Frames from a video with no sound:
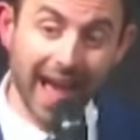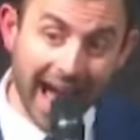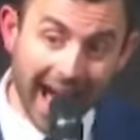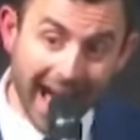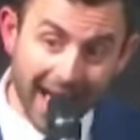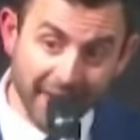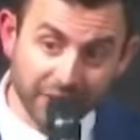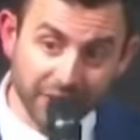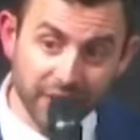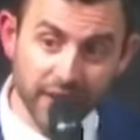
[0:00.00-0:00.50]

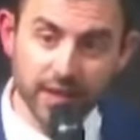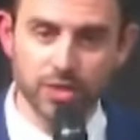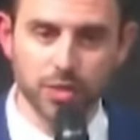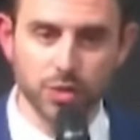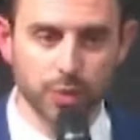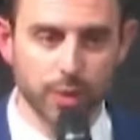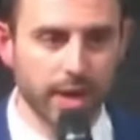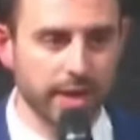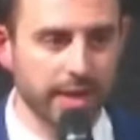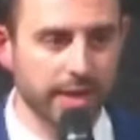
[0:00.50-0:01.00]
at the
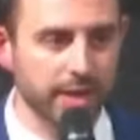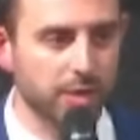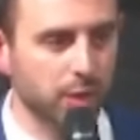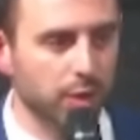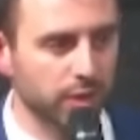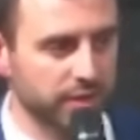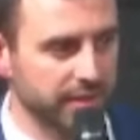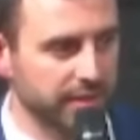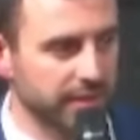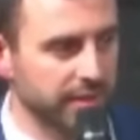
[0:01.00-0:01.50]
Israeli
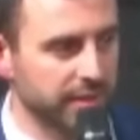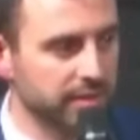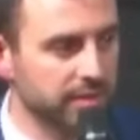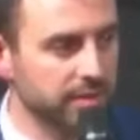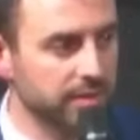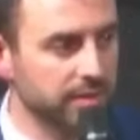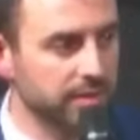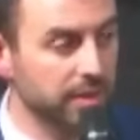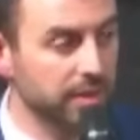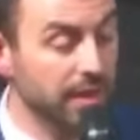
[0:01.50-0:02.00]

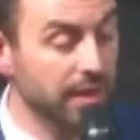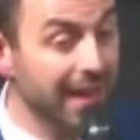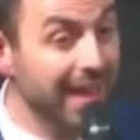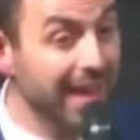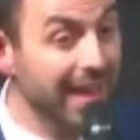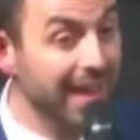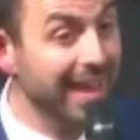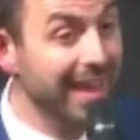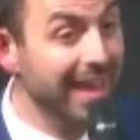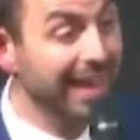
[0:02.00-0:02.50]
crossings,
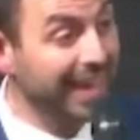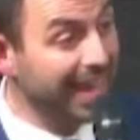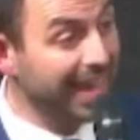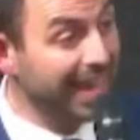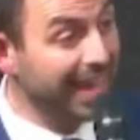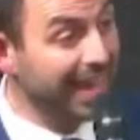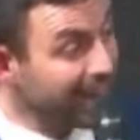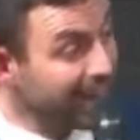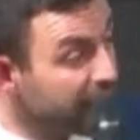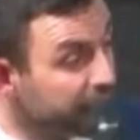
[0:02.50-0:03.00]

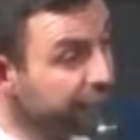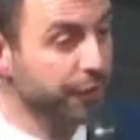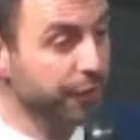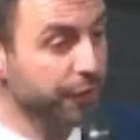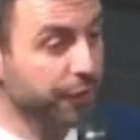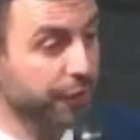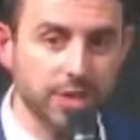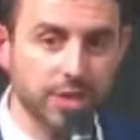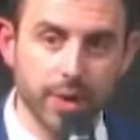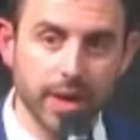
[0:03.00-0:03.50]
four
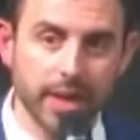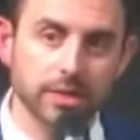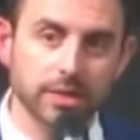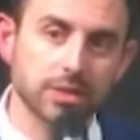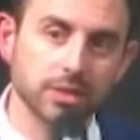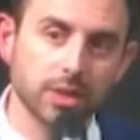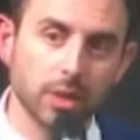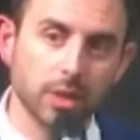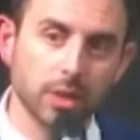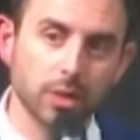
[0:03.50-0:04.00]
Israeli
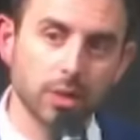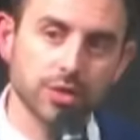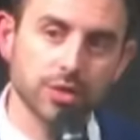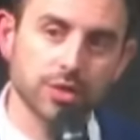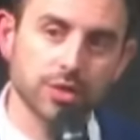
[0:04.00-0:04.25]
soldiers,